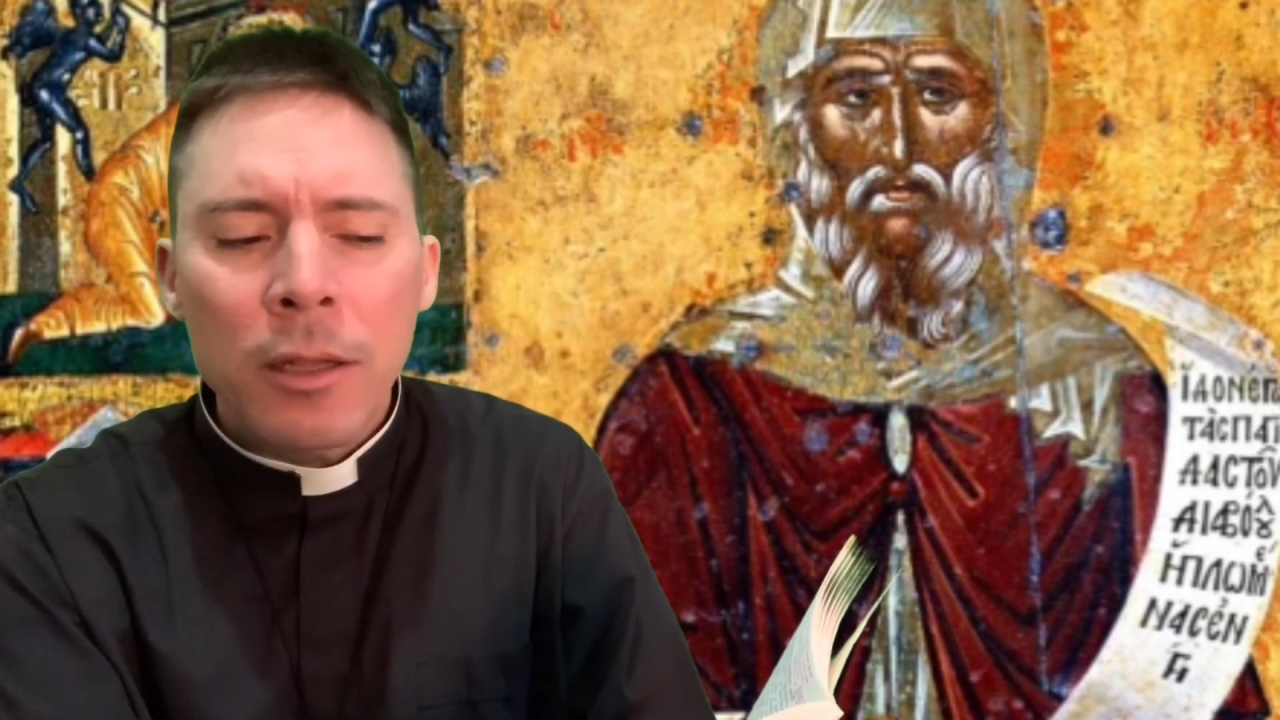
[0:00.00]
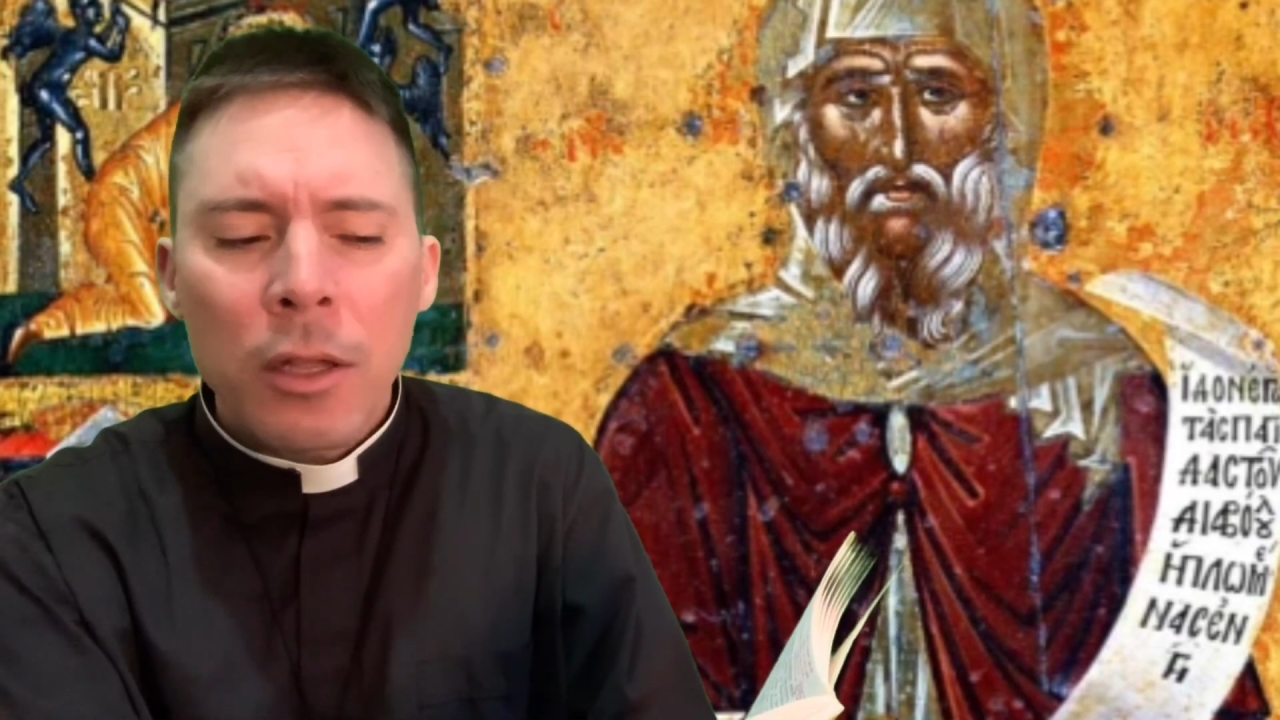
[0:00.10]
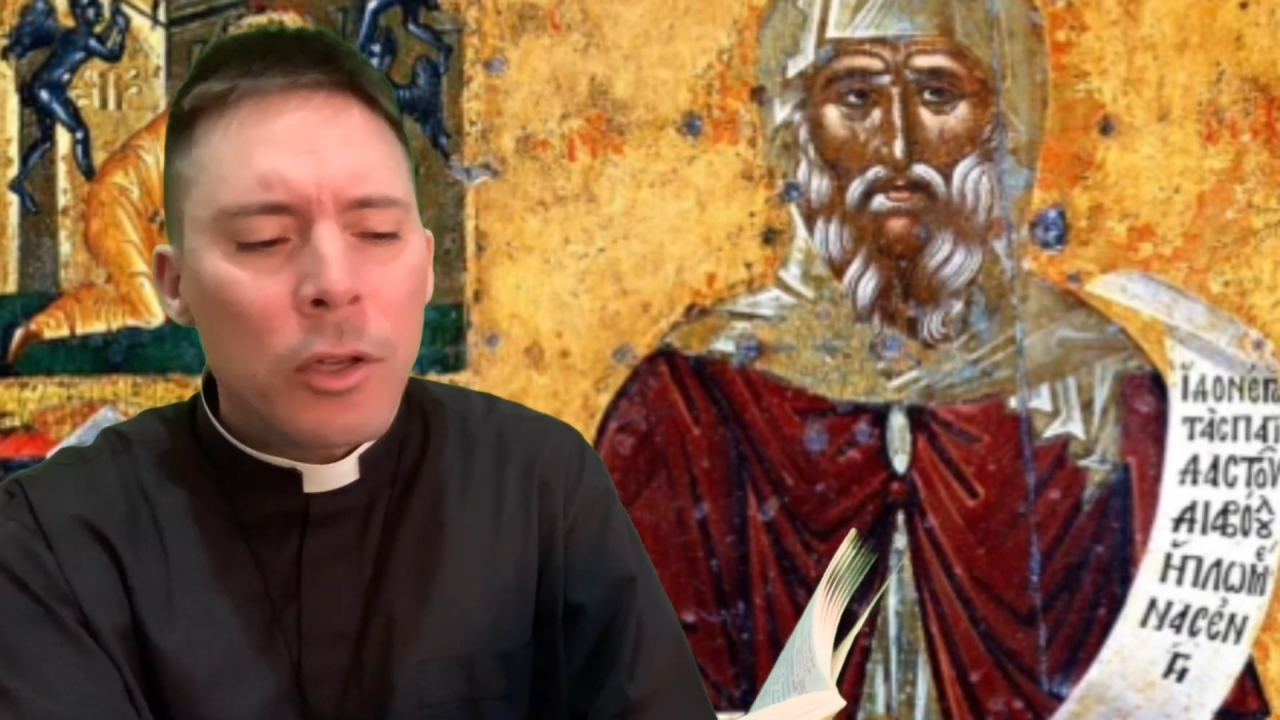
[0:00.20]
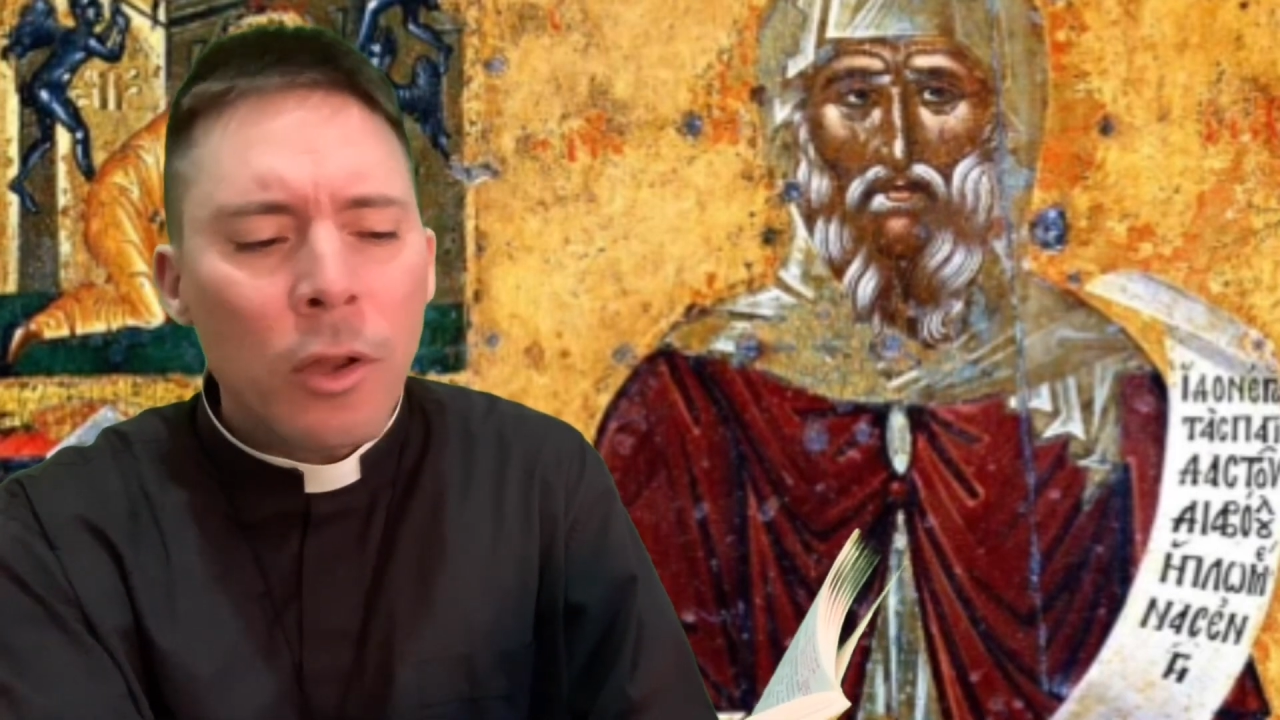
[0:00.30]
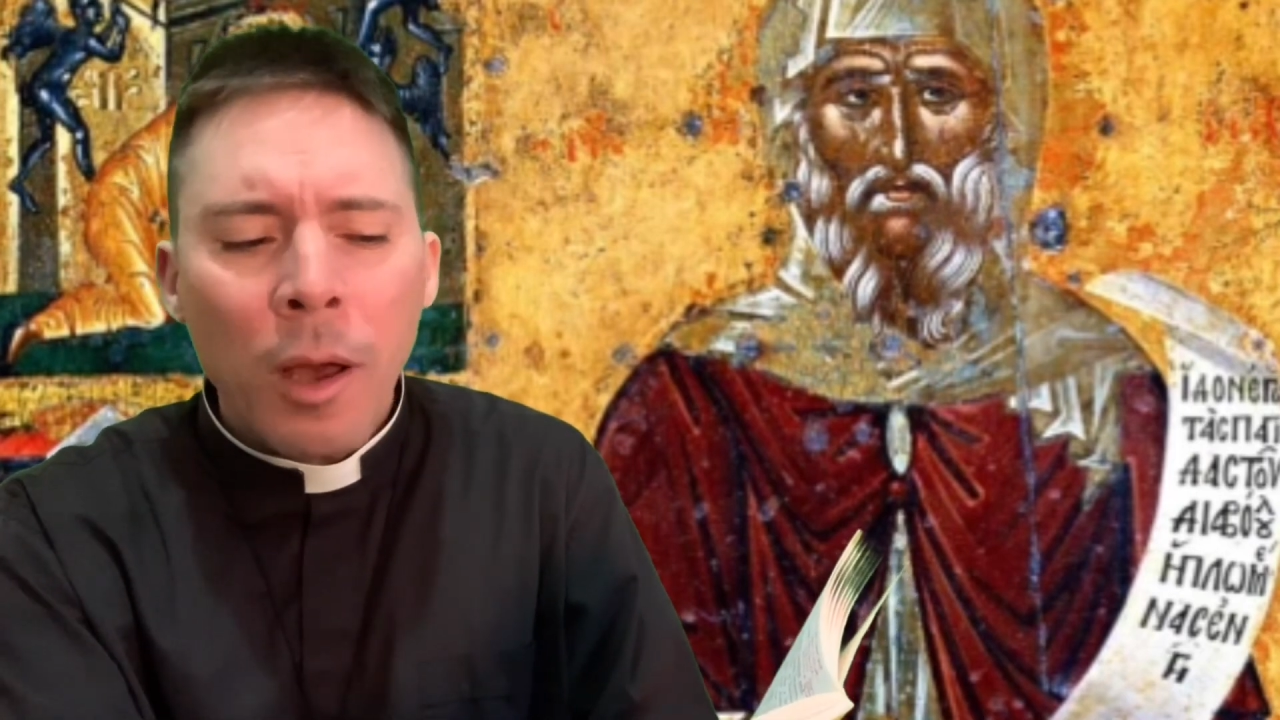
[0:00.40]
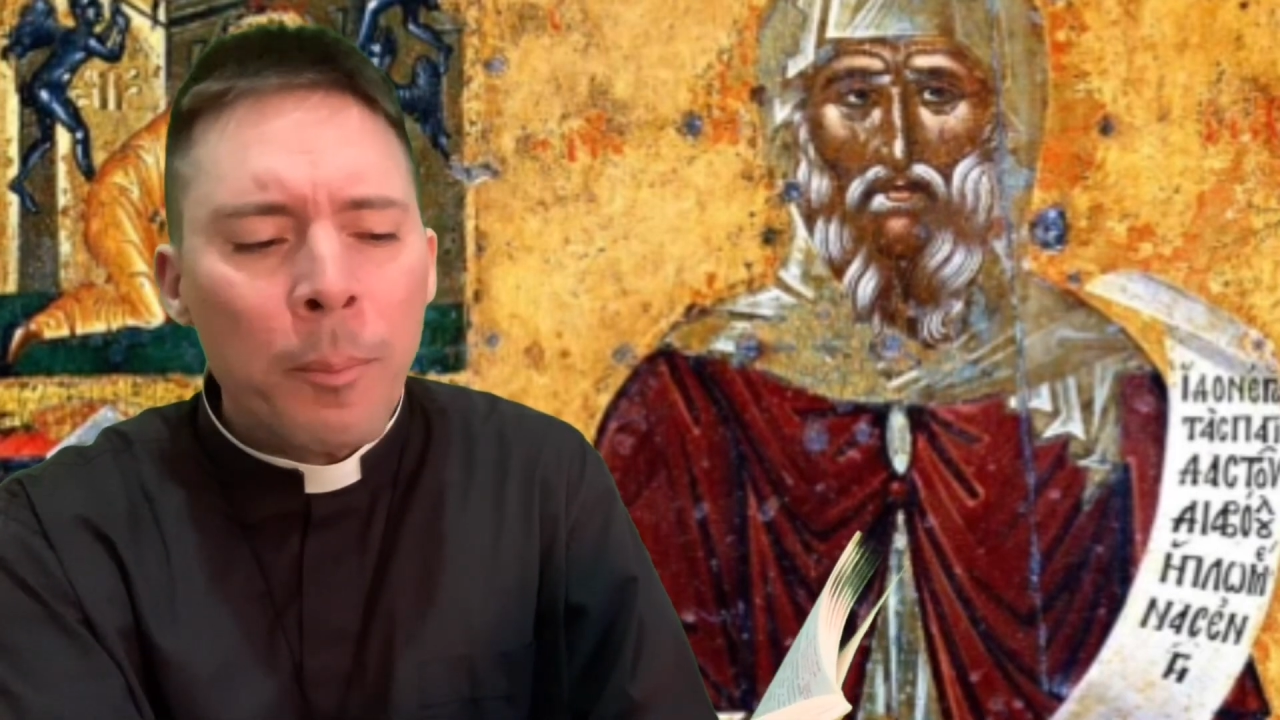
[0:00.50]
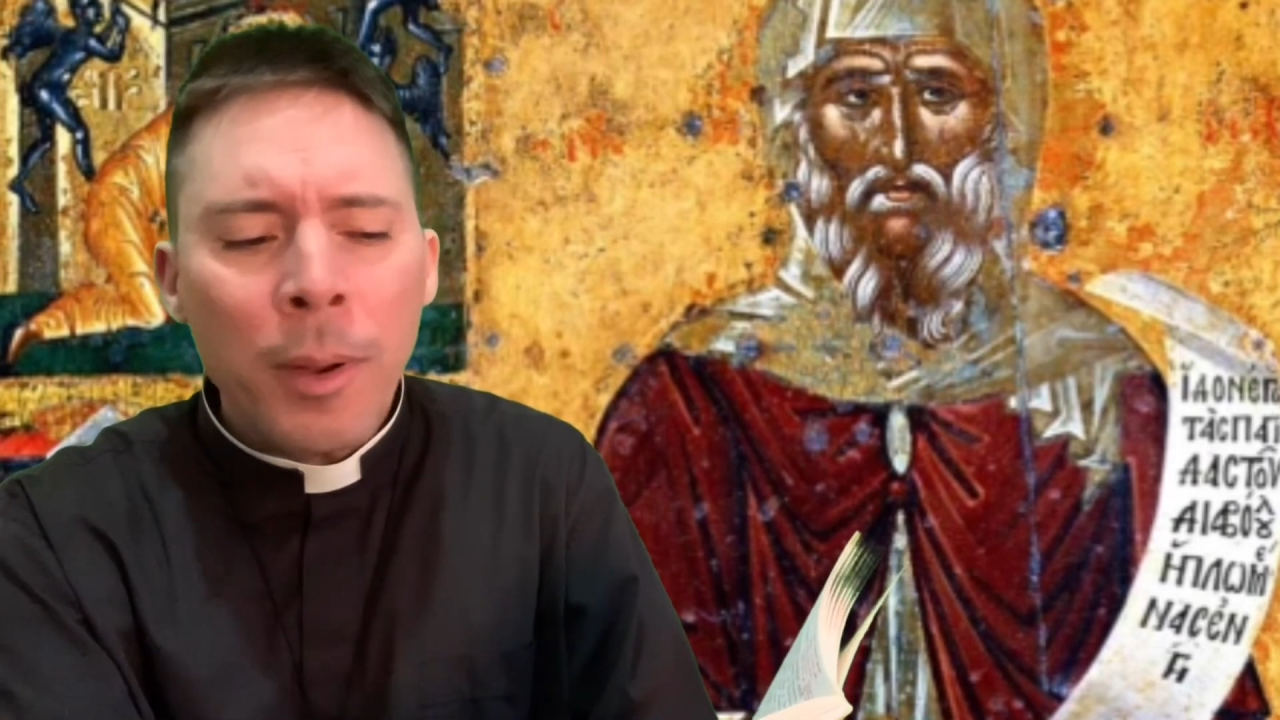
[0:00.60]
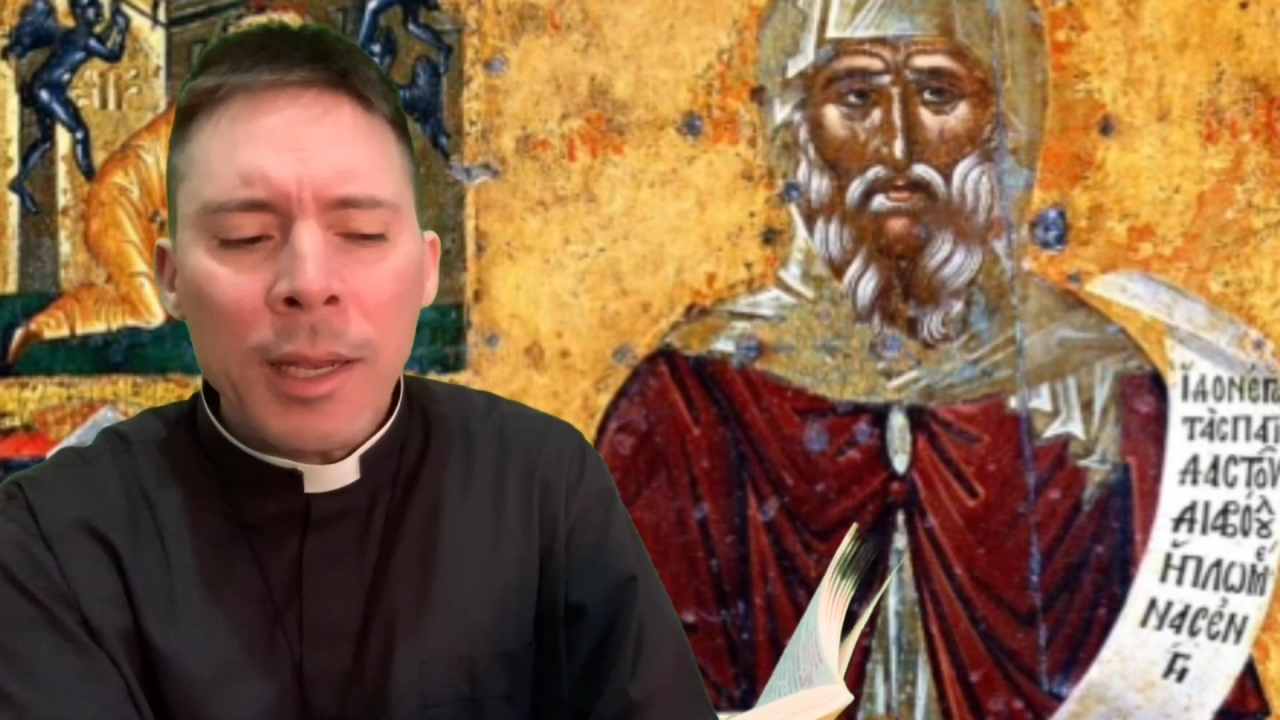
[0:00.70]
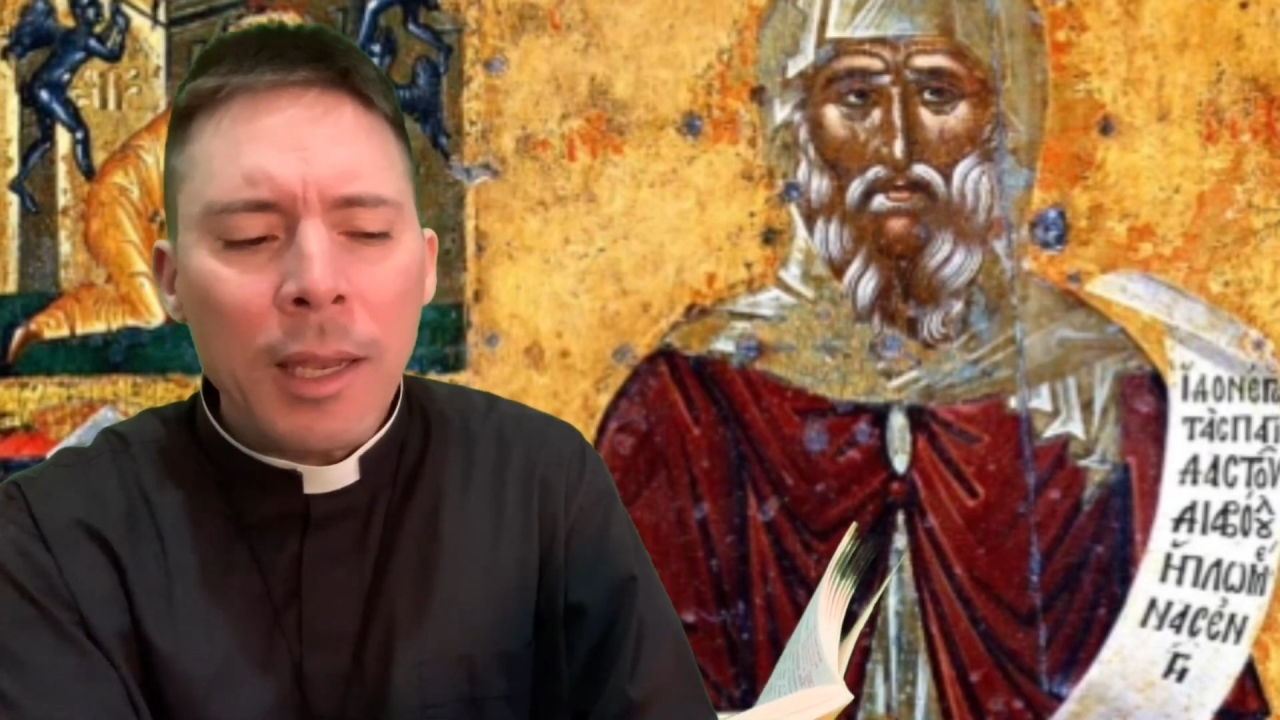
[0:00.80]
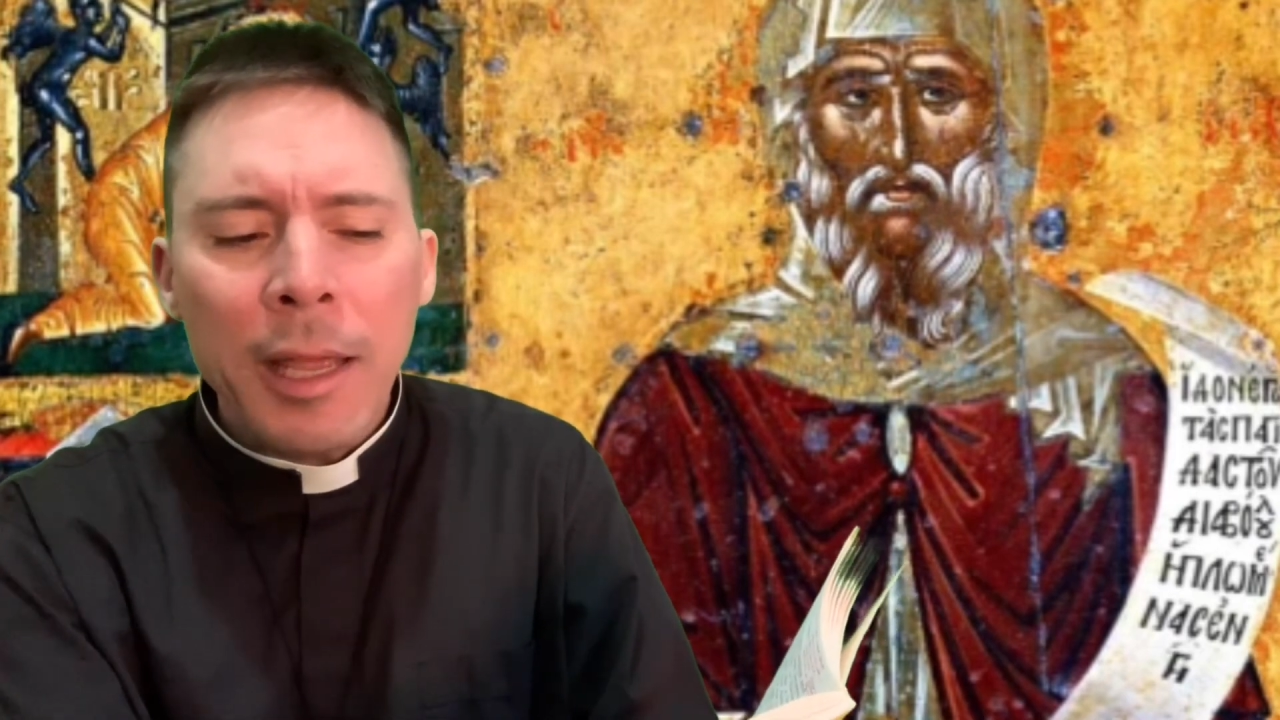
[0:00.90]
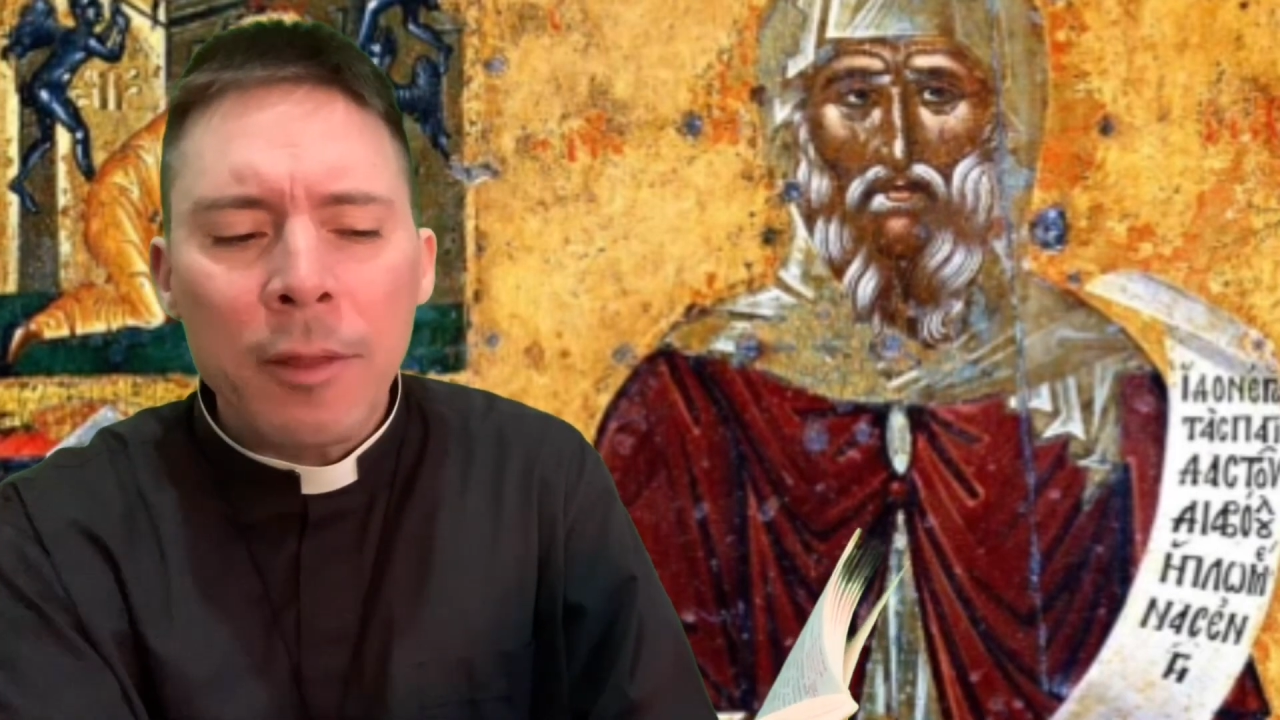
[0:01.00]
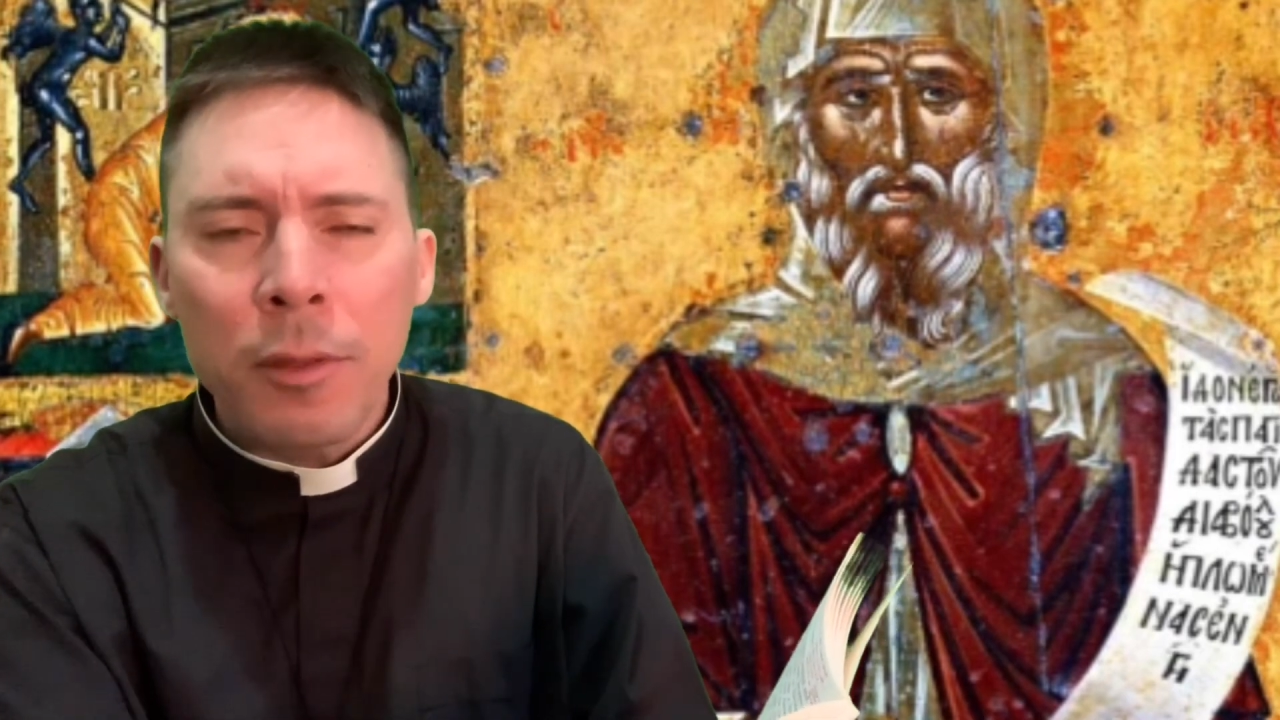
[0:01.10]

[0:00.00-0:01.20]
not by length